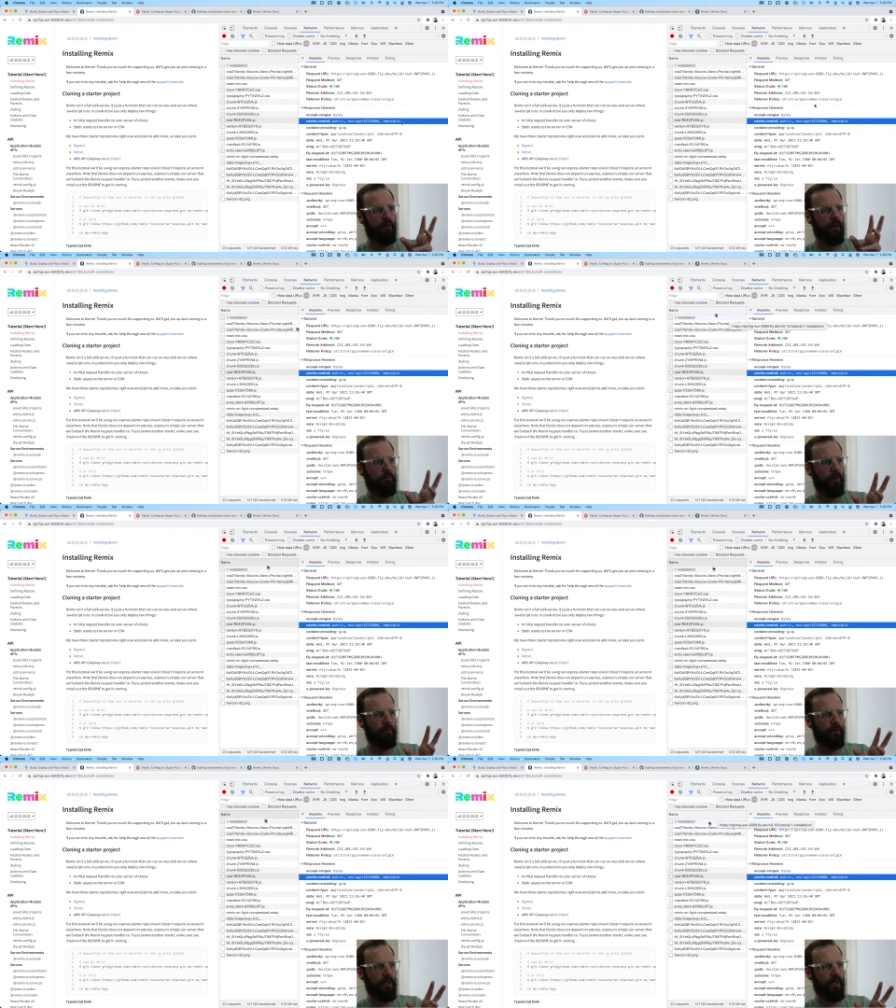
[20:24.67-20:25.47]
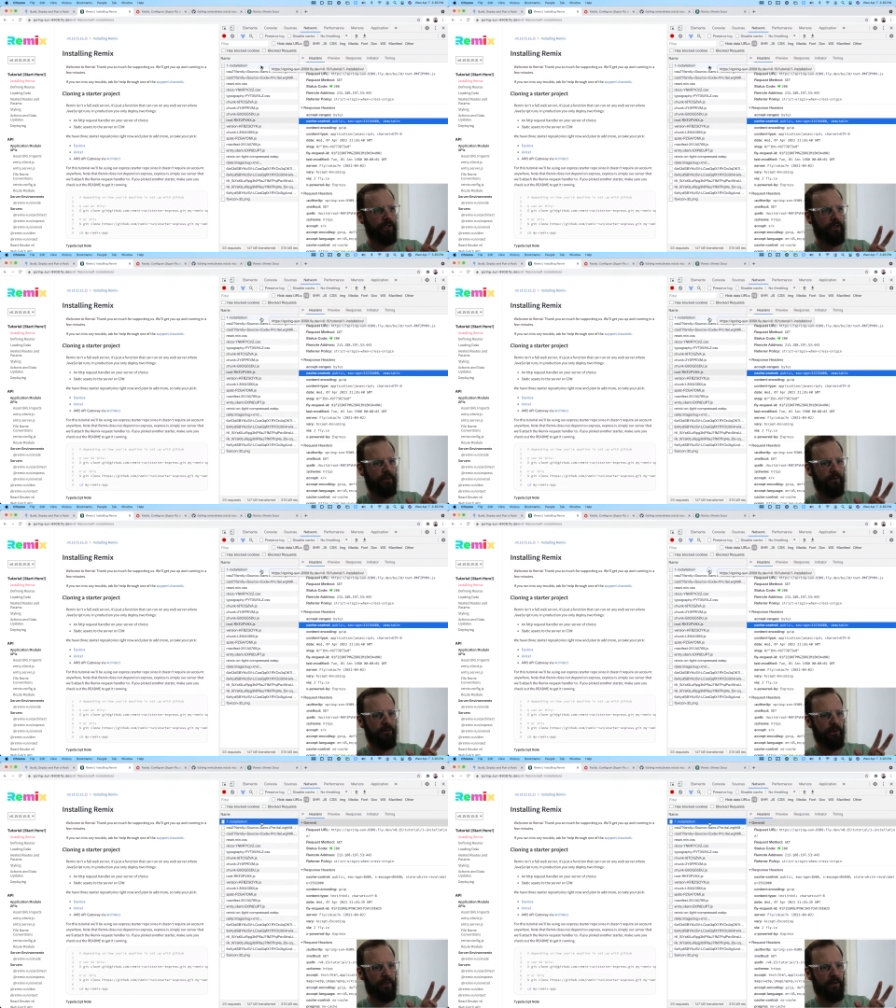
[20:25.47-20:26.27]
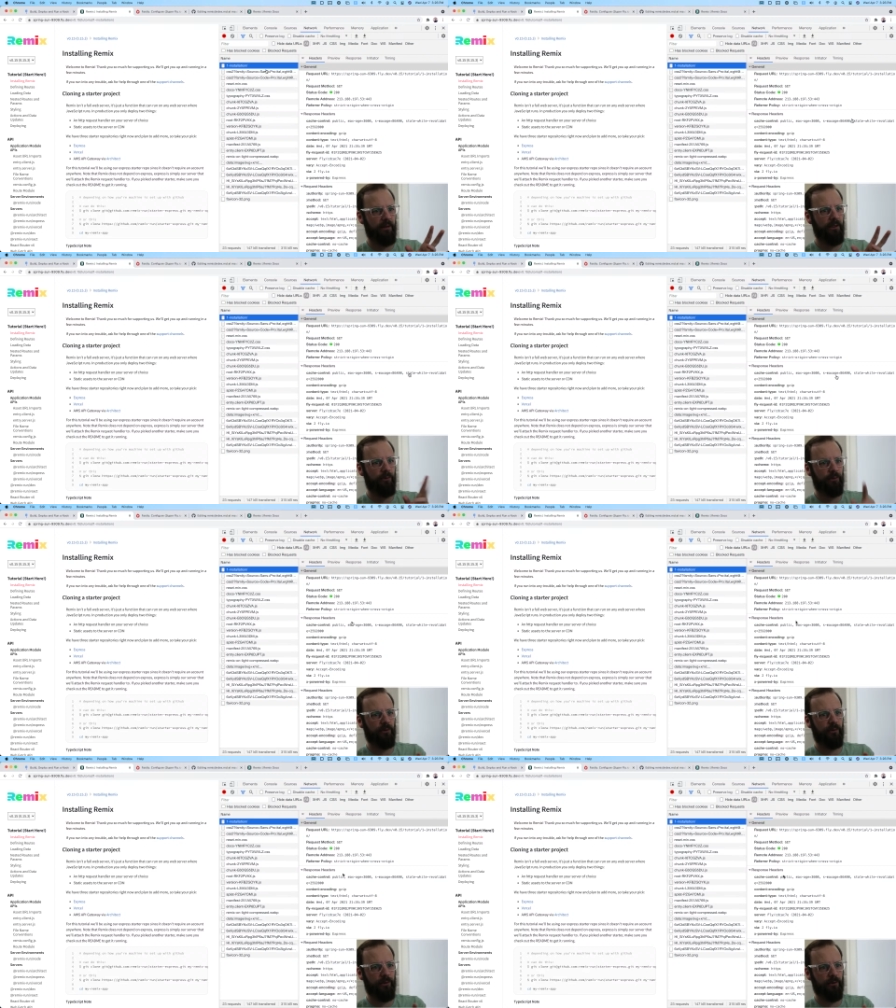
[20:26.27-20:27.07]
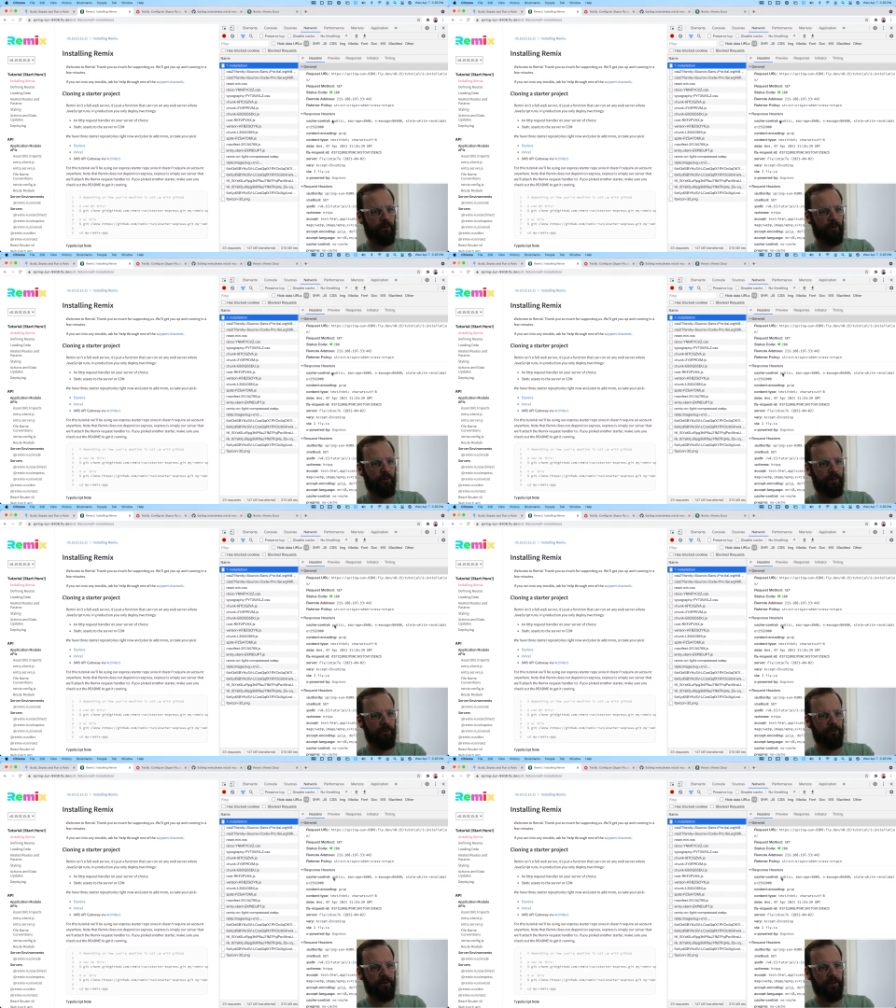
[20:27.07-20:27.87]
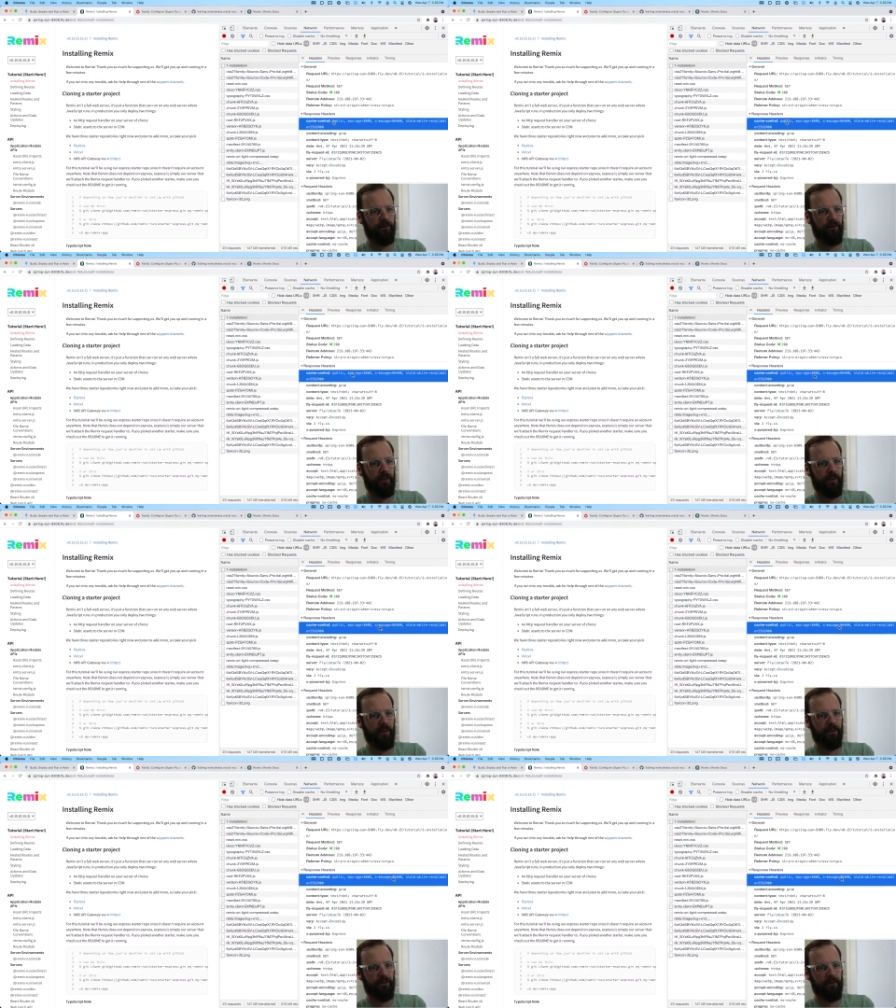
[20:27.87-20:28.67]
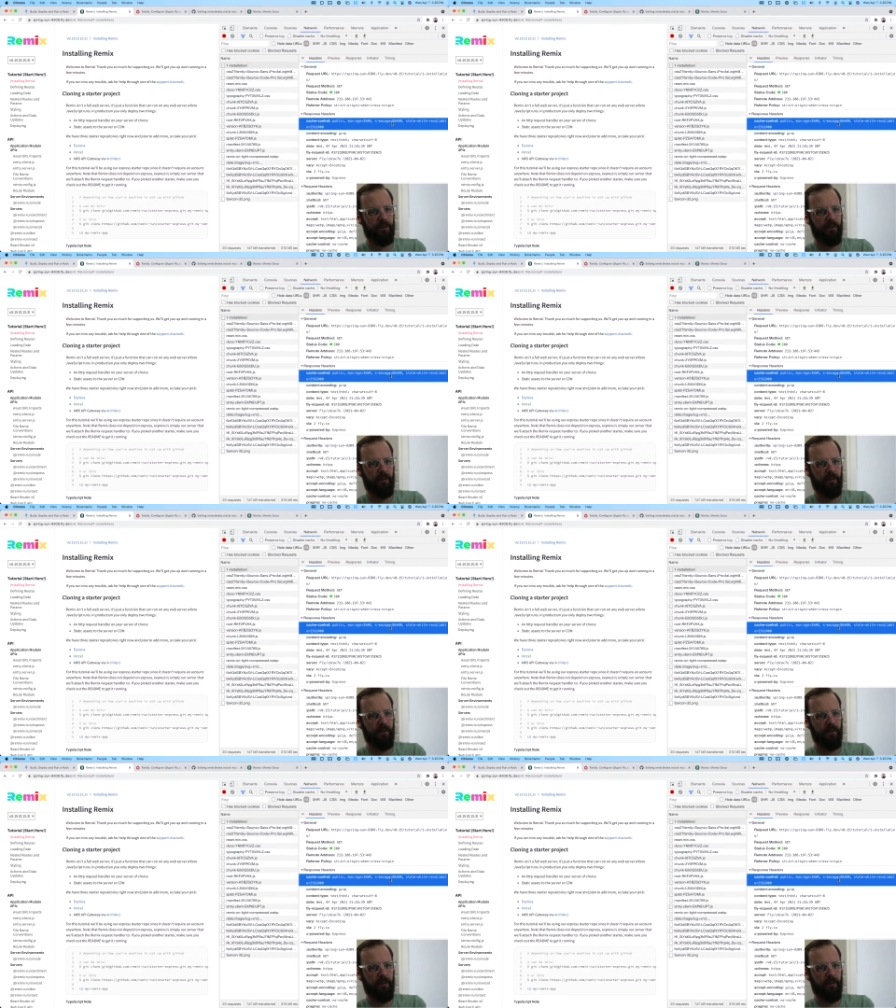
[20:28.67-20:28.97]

our proper cache headers, and then these ones are the ones that are a little more interesting so that they actually